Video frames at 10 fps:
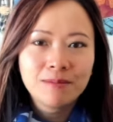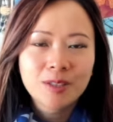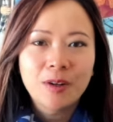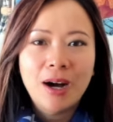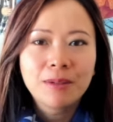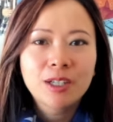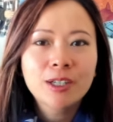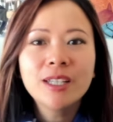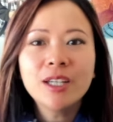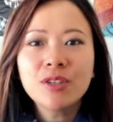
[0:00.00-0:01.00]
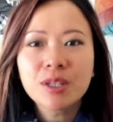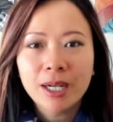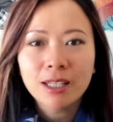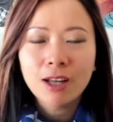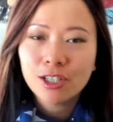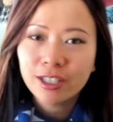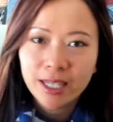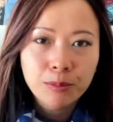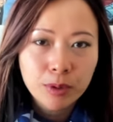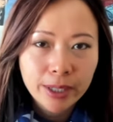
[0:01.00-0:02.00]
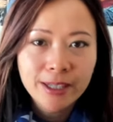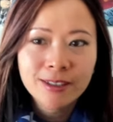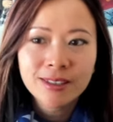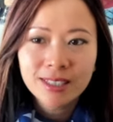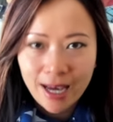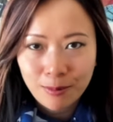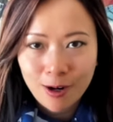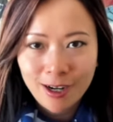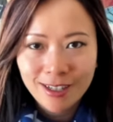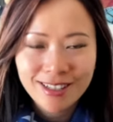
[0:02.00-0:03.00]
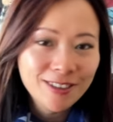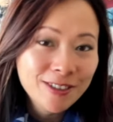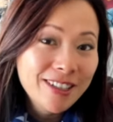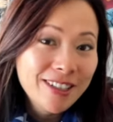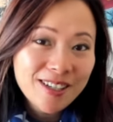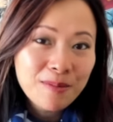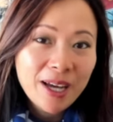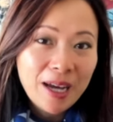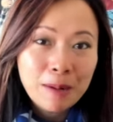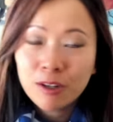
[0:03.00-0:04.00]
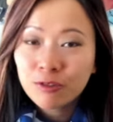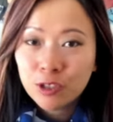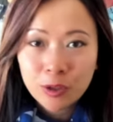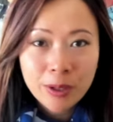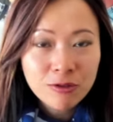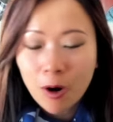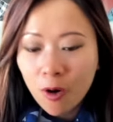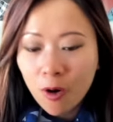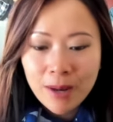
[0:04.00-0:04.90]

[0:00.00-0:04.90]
So I'm currently using my Logitech Brio camera. So this is my camera of choice for all my